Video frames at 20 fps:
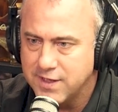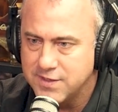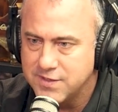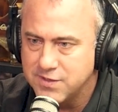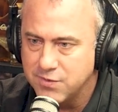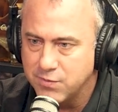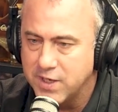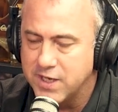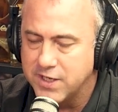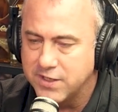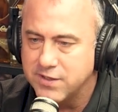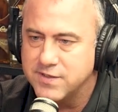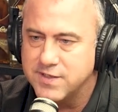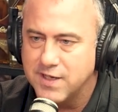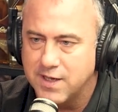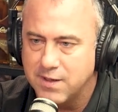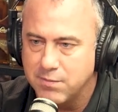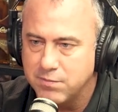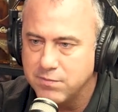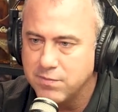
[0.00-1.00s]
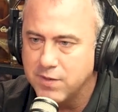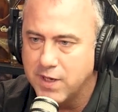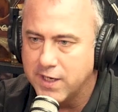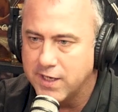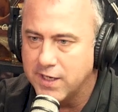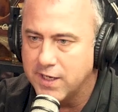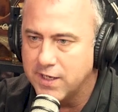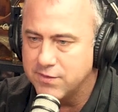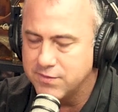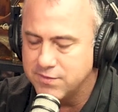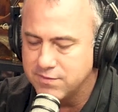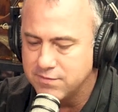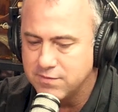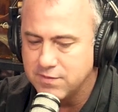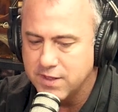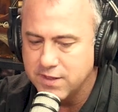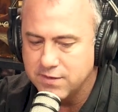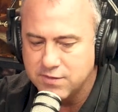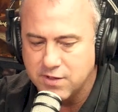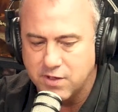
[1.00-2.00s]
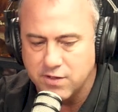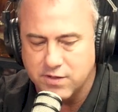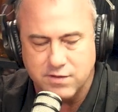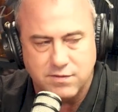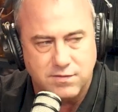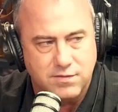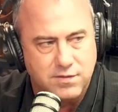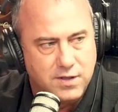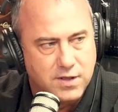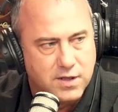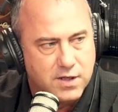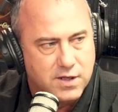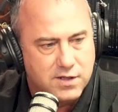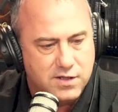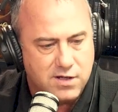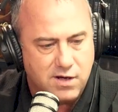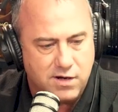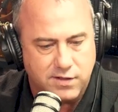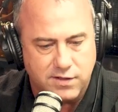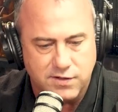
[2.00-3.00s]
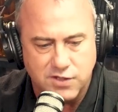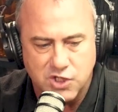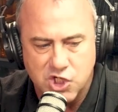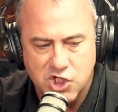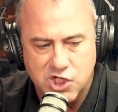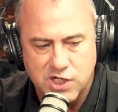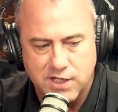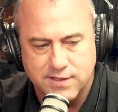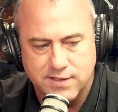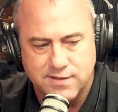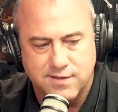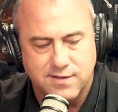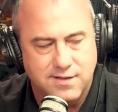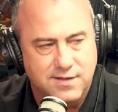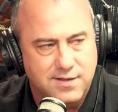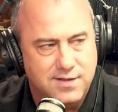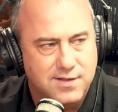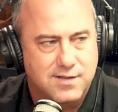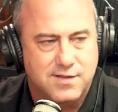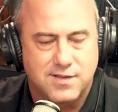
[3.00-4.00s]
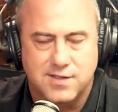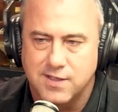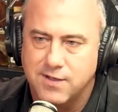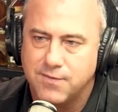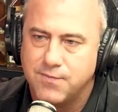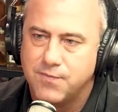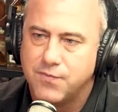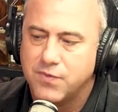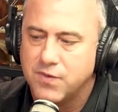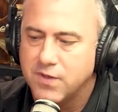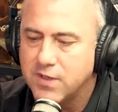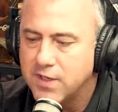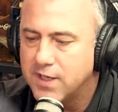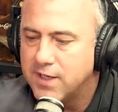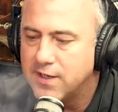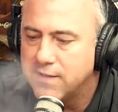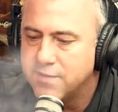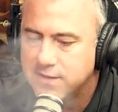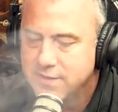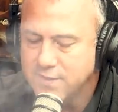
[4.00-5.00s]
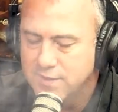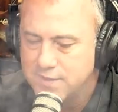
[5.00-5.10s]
And so we had a good time hanging out. Yeah. Talking the shit. So yeah.